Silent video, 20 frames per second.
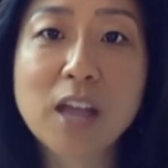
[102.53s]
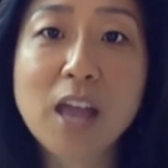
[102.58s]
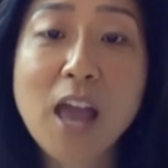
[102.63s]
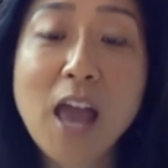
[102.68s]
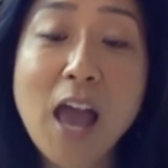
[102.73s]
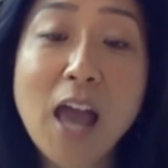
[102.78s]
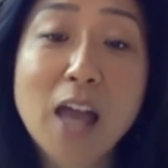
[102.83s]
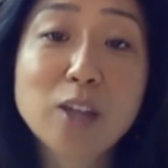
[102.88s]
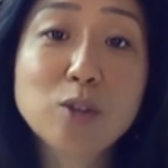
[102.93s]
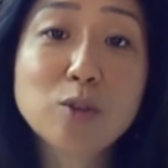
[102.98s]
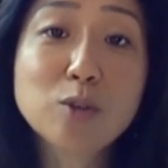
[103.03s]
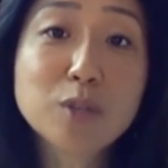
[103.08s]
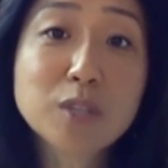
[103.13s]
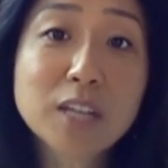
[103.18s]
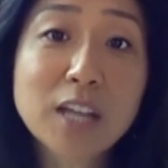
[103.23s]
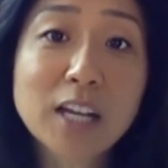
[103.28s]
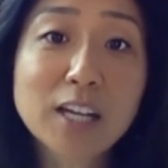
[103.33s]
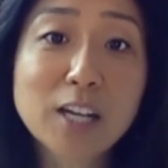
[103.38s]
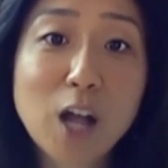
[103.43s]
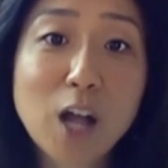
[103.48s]
and use
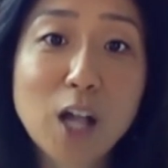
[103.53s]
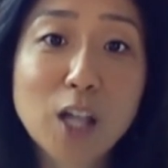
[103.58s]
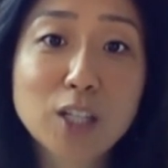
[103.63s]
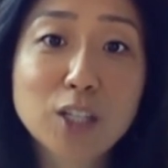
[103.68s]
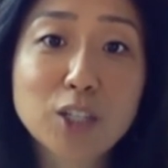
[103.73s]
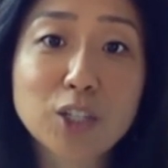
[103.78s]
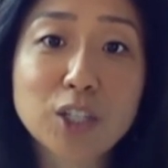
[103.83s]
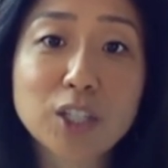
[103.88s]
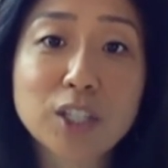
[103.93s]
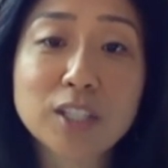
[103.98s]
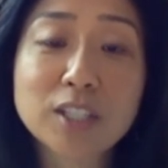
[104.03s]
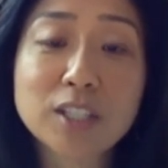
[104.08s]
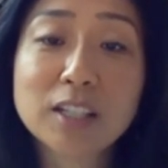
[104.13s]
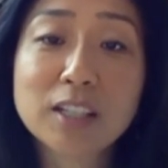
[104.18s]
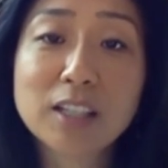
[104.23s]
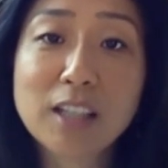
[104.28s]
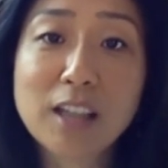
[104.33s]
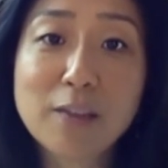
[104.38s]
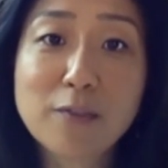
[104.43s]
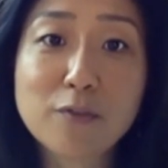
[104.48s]
technology to
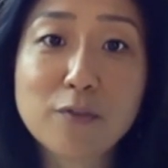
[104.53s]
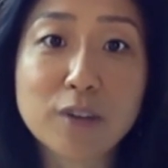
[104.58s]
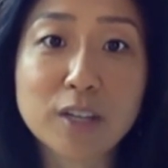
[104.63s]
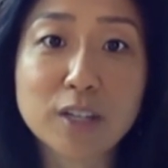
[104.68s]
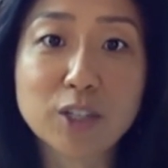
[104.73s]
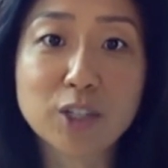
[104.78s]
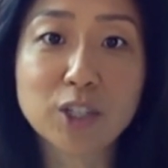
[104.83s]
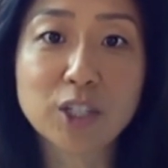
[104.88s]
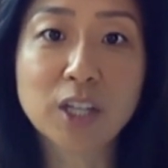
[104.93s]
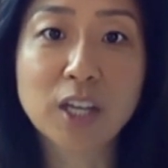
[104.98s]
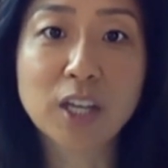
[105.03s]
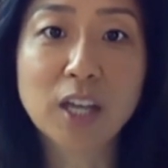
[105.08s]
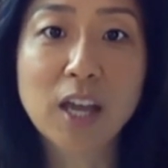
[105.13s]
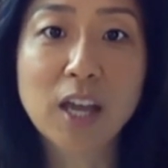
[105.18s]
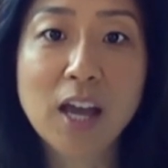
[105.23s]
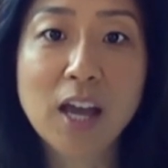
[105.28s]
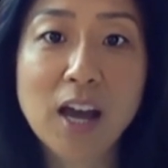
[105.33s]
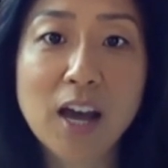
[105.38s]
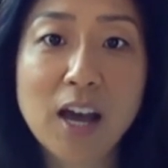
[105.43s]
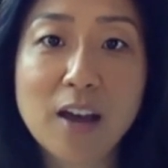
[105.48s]
leverage
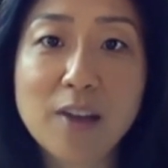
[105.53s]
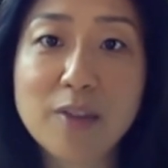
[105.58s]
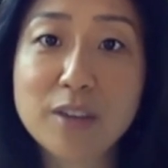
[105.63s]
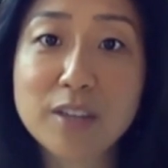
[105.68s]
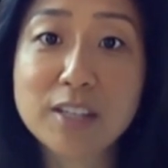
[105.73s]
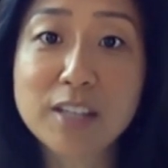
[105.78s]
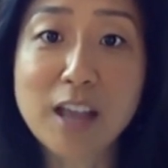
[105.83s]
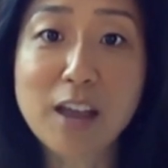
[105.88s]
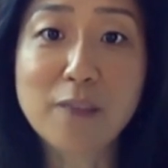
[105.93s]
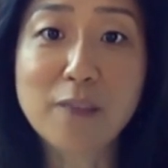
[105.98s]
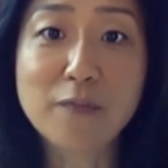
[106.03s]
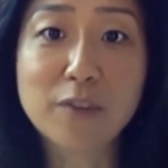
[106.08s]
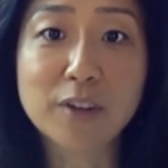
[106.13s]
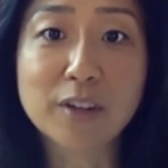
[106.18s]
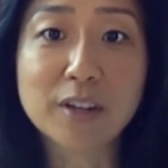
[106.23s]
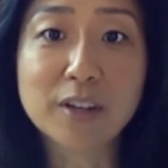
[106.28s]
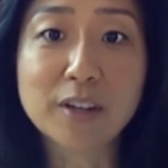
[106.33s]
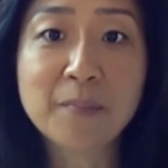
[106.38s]
this effort.